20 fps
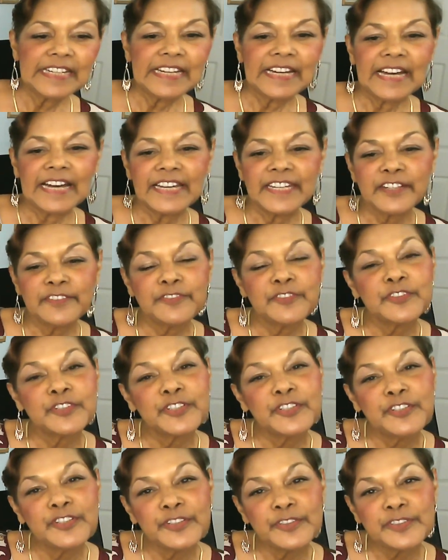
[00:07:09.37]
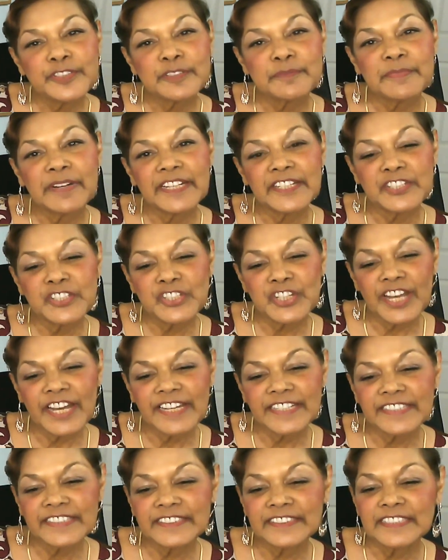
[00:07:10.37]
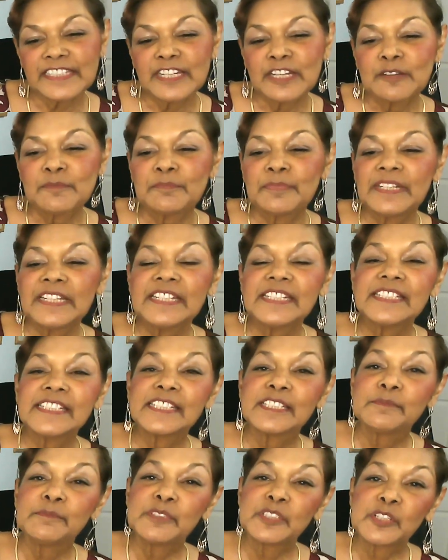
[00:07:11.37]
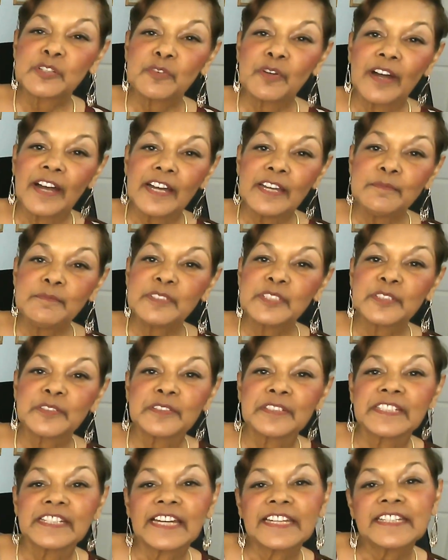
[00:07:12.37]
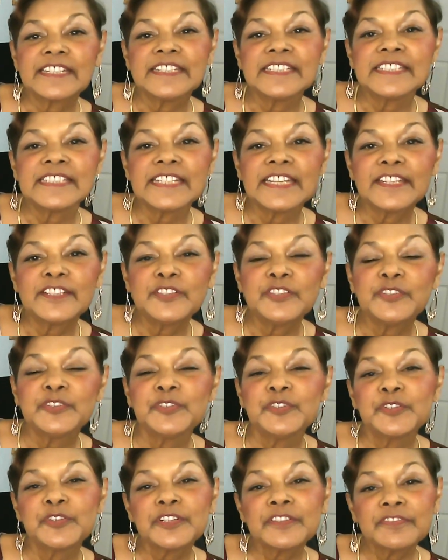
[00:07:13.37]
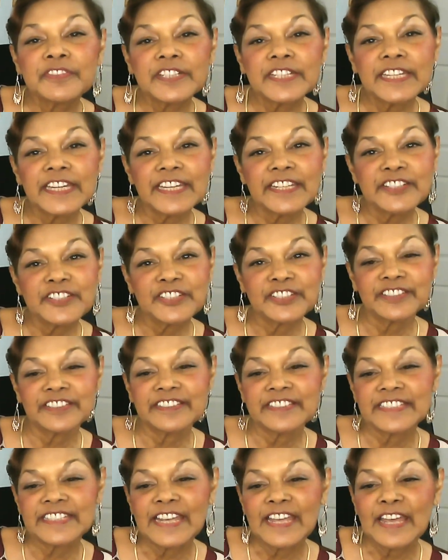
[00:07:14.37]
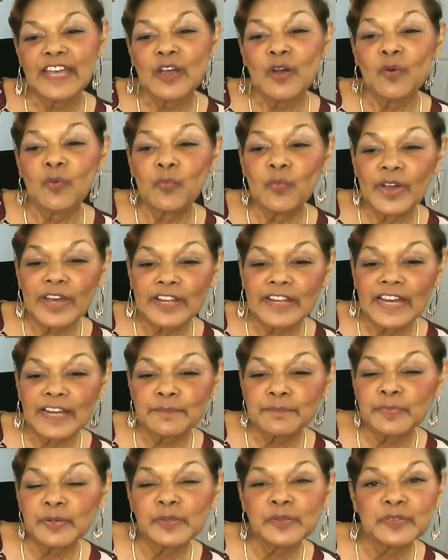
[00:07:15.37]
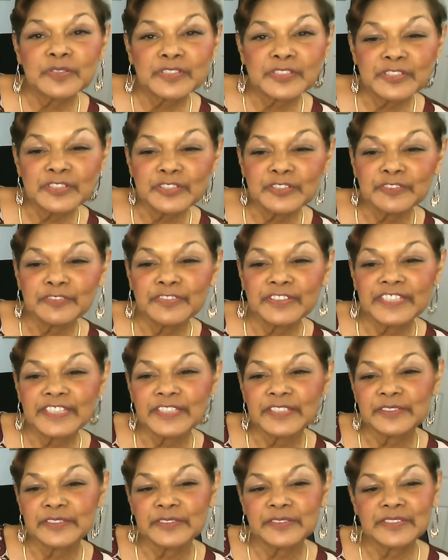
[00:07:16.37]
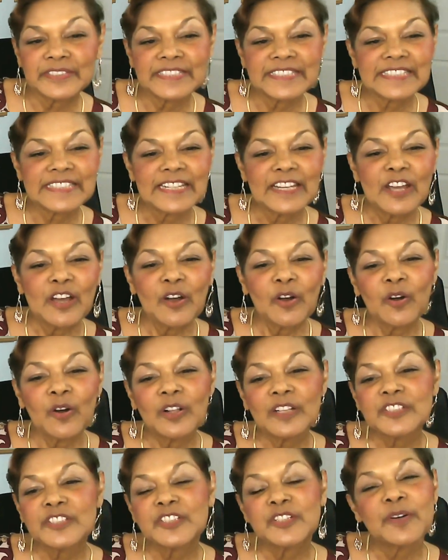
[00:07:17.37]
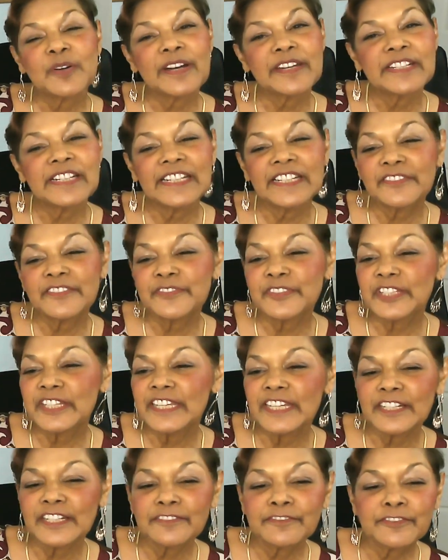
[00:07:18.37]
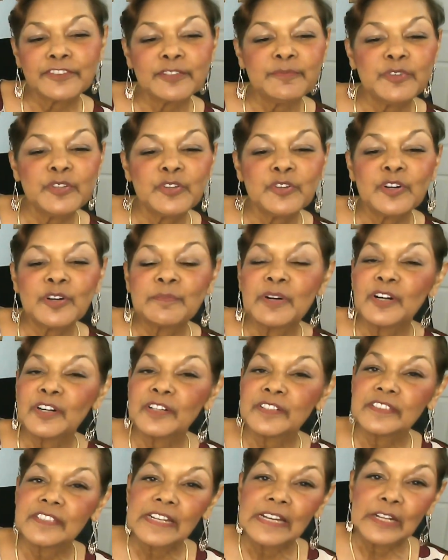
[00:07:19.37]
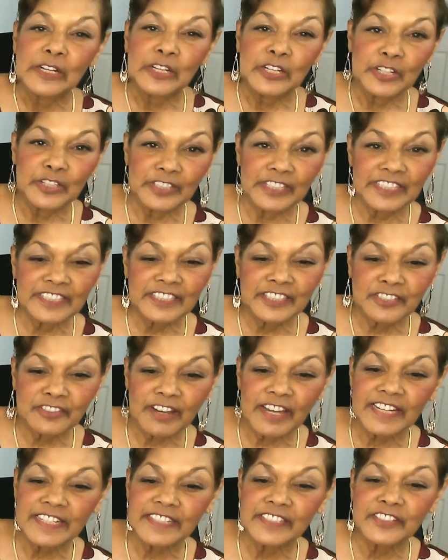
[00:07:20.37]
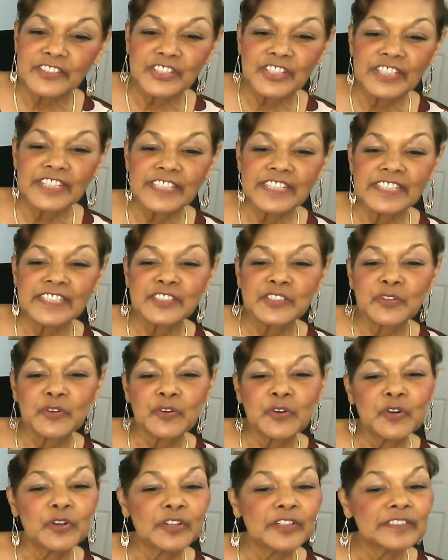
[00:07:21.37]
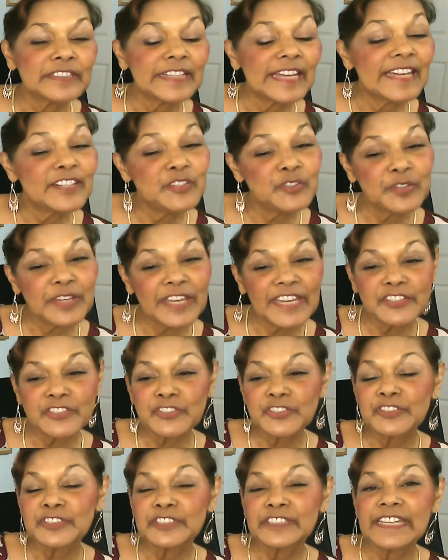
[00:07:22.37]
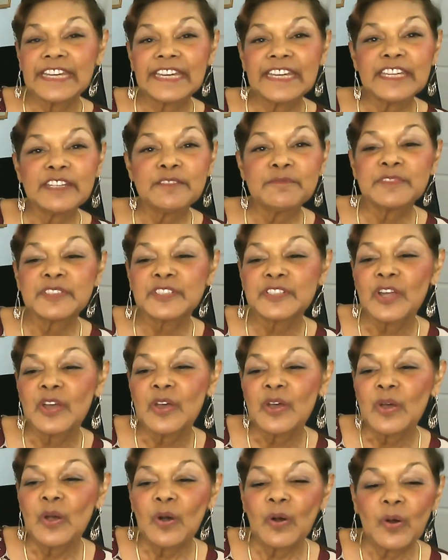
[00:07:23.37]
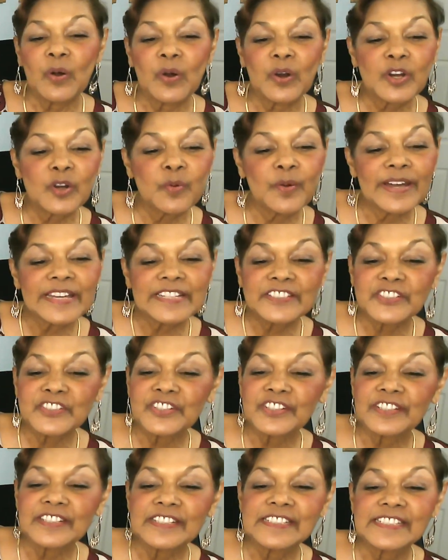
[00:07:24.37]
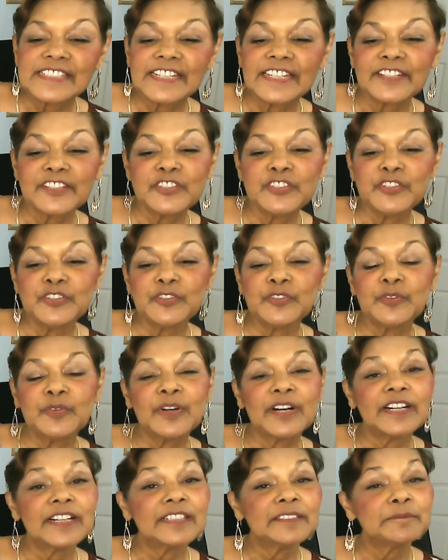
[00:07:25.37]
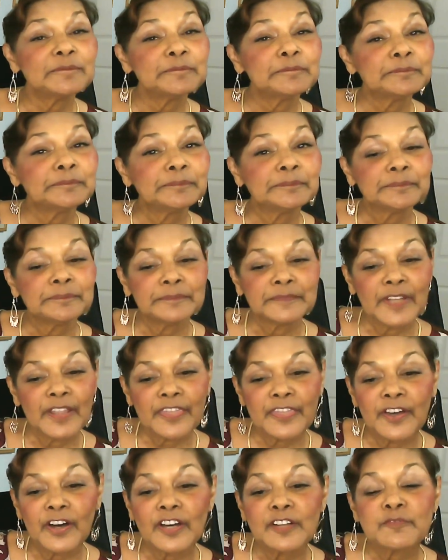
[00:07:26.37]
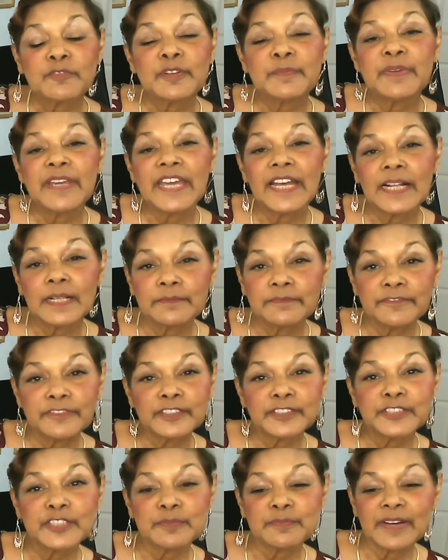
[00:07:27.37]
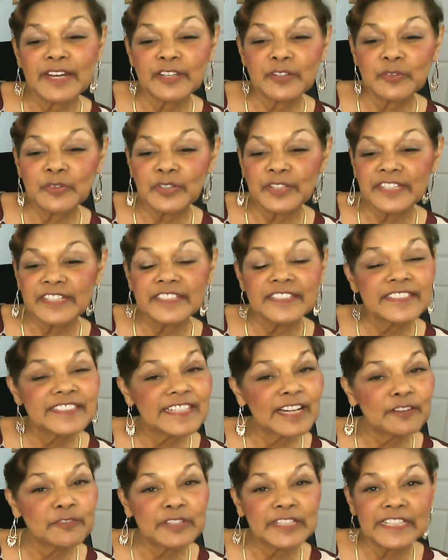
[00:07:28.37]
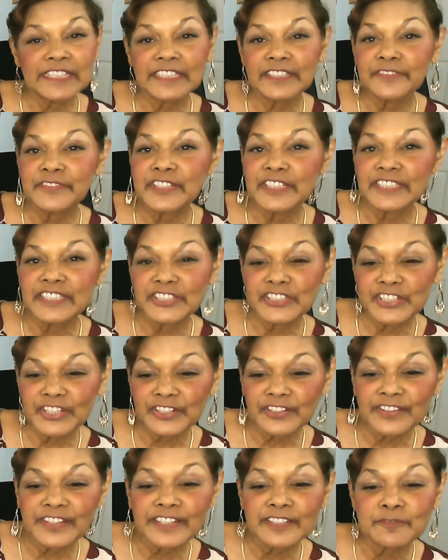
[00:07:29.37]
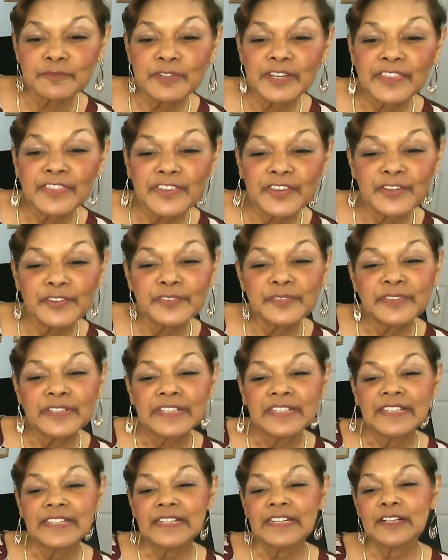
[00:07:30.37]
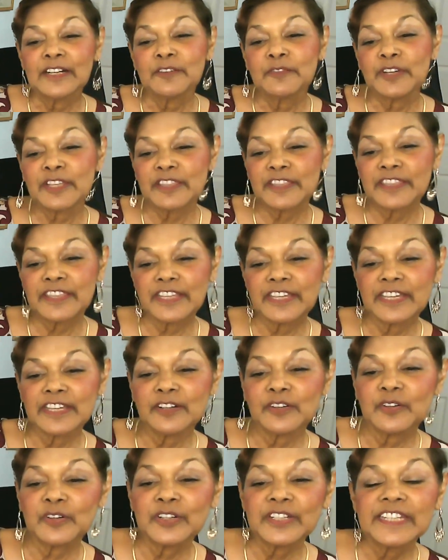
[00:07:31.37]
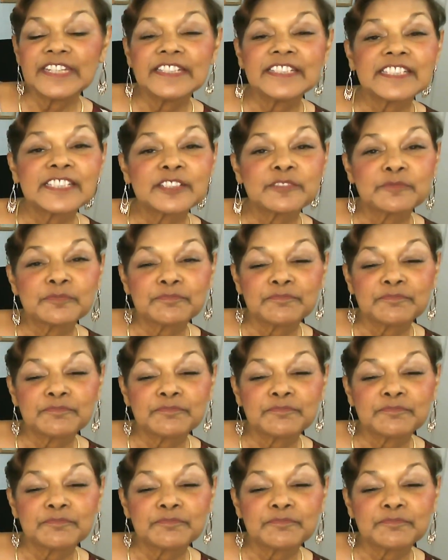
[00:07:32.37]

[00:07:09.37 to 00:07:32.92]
and if you're new to my channel, please subscribe so that I can send you notifications when I post new videos. Also, I'd love to hear from you about learning strategies or educational games or questions that you thought would be helpful to my audience. I would love to share that with you, with the audience.